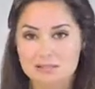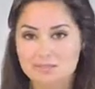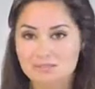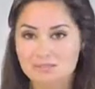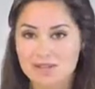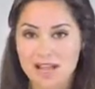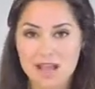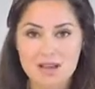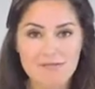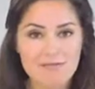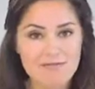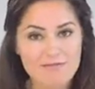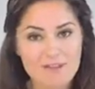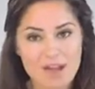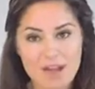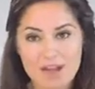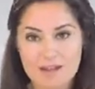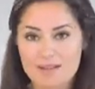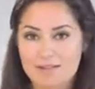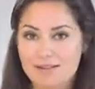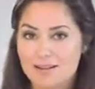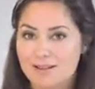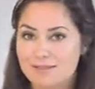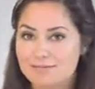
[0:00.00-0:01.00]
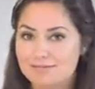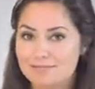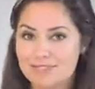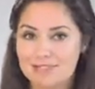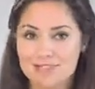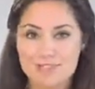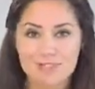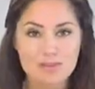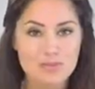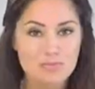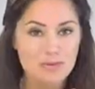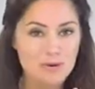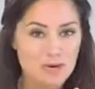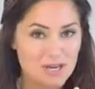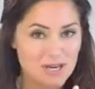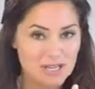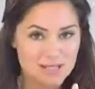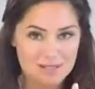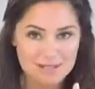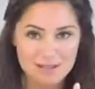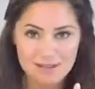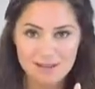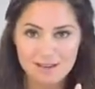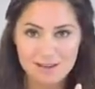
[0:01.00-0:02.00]
and have fun, and it's super
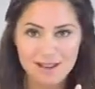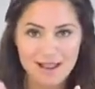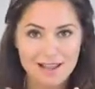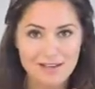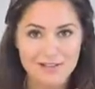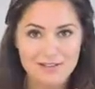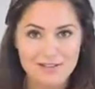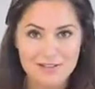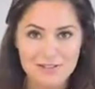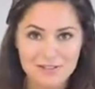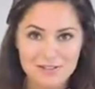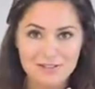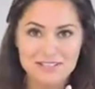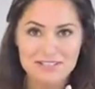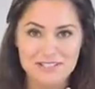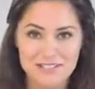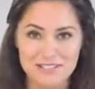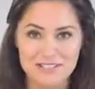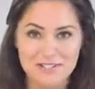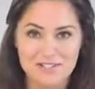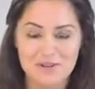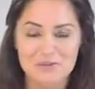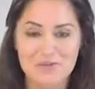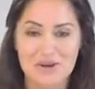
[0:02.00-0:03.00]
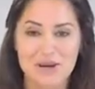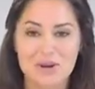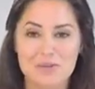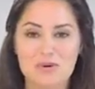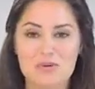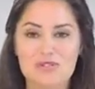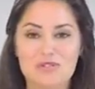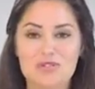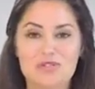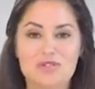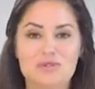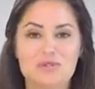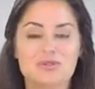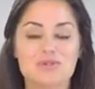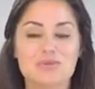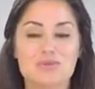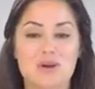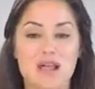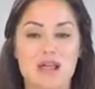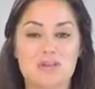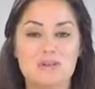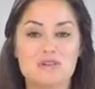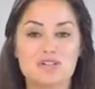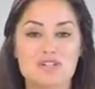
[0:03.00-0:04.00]
easy and you'll see. So what I want you to do is
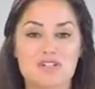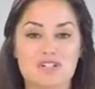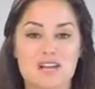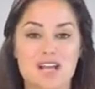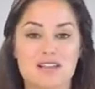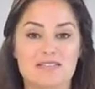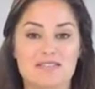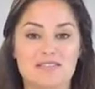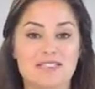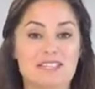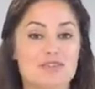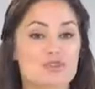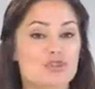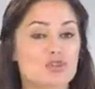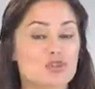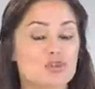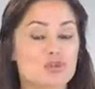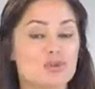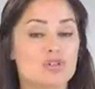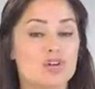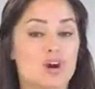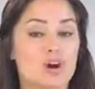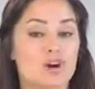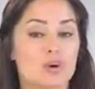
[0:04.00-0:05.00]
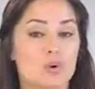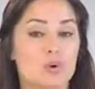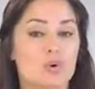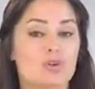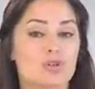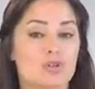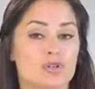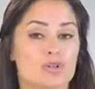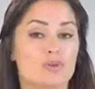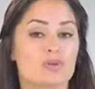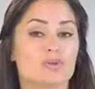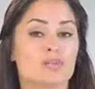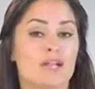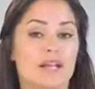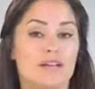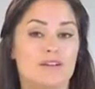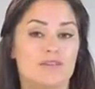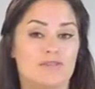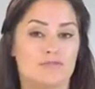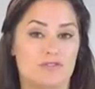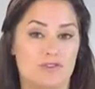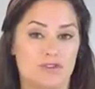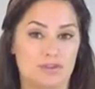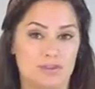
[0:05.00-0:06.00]
grab a shade that's either too dark or too
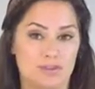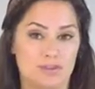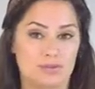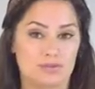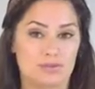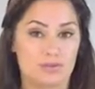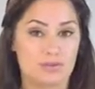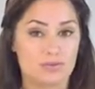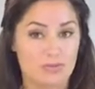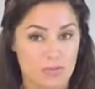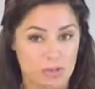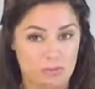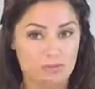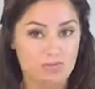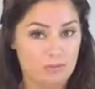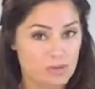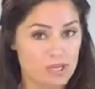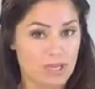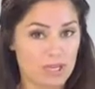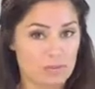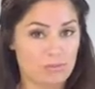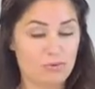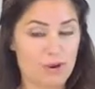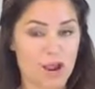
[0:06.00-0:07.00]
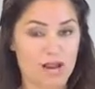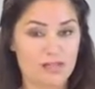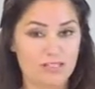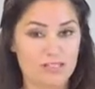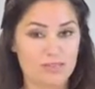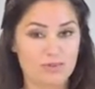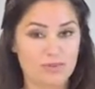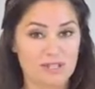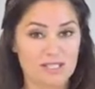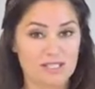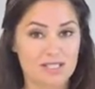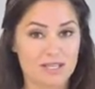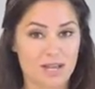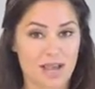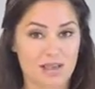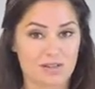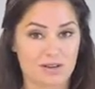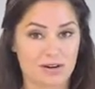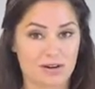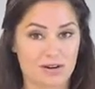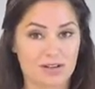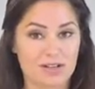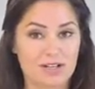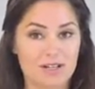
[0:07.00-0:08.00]
light for you so that we can practice with it together.